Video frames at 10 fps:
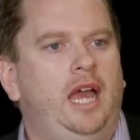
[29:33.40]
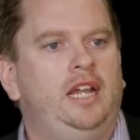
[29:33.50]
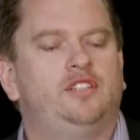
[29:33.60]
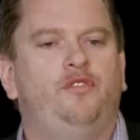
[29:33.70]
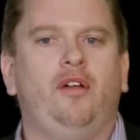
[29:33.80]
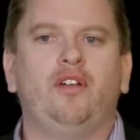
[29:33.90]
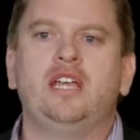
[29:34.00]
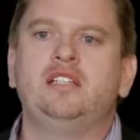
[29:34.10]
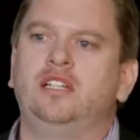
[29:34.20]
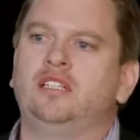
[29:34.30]
And it's very
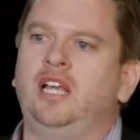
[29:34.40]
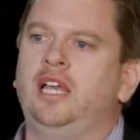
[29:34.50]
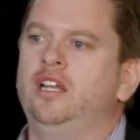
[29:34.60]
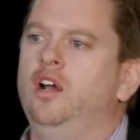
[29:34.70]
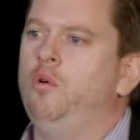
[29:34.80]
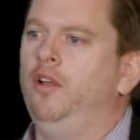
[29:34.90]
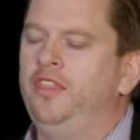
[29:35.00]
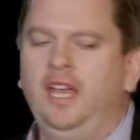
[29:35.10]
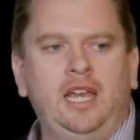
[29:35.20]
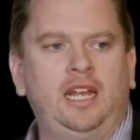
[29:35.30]
easy to say, you know
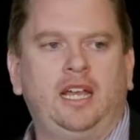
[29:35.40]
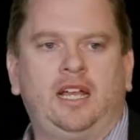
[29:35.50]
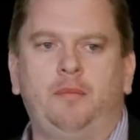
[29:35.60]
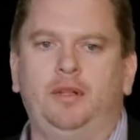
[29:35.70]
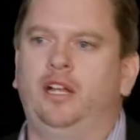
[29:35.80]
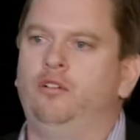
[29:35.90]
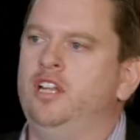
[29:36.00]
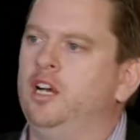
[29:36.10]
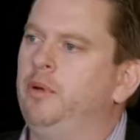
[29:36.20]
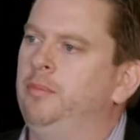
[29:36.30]
what, they're getting a couple of hundred
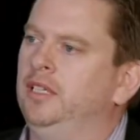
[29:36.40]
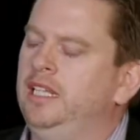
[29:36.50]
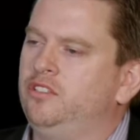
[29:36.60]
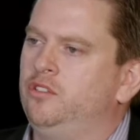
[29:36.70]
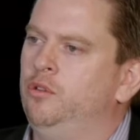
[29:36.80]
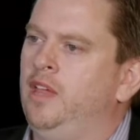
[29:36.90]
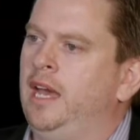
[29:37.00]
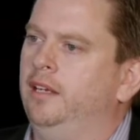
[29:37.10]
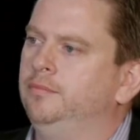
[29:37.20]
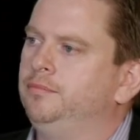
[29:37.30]
young people, let's do
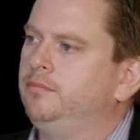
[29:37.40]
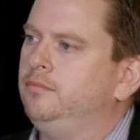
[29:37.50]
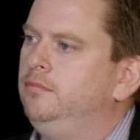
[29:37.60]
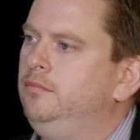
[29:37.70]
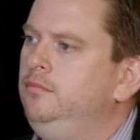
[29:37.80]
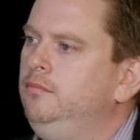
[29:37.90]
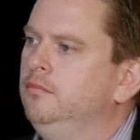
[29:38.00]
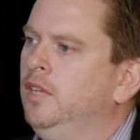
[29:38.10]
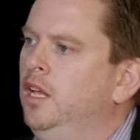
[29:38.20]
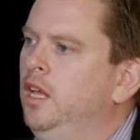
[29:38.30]
that.
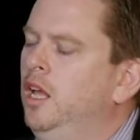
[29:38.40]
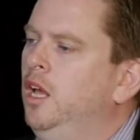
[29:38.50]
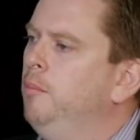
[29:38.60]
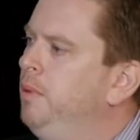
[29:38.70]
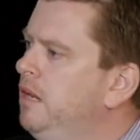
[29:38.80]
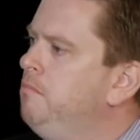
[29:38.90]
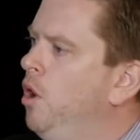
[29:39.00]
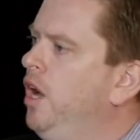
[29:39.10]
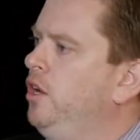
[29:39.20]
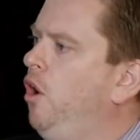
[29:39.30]
But it
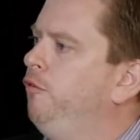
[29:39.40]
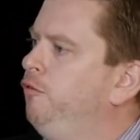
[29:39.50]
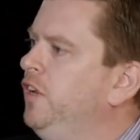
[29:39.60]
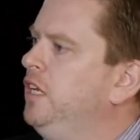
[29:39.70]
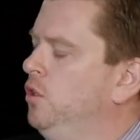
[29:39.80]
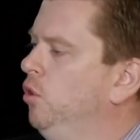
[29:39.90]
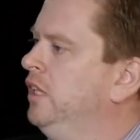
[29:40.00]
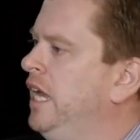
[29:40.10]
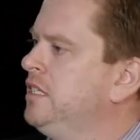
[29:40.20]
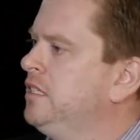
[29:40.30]
might not fit your
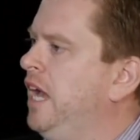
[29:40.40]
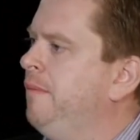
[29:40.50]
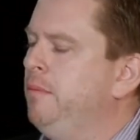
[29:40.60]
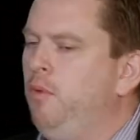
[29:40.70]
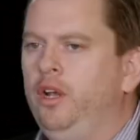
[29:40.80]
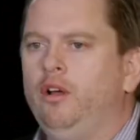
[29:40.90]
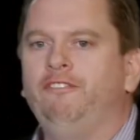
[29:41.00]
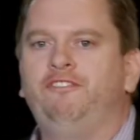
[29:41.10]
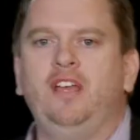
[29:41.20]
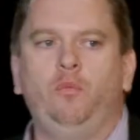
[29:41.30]
landscape, it might
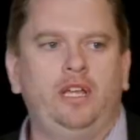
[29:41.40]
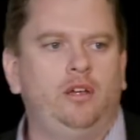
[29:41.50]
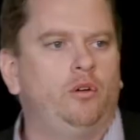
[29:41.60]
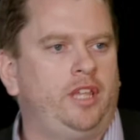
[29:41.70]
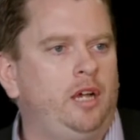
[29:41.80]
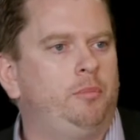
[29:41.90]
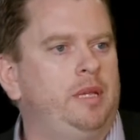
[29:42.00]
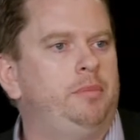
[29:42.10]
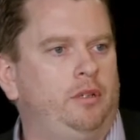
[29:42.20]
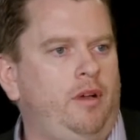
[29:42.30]
not fit where your young
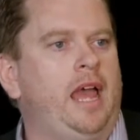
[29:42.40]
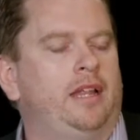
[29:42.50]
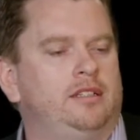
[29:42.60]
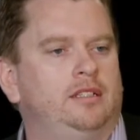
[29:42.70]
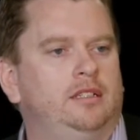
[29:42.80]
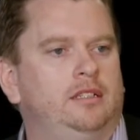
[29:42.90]
people are at.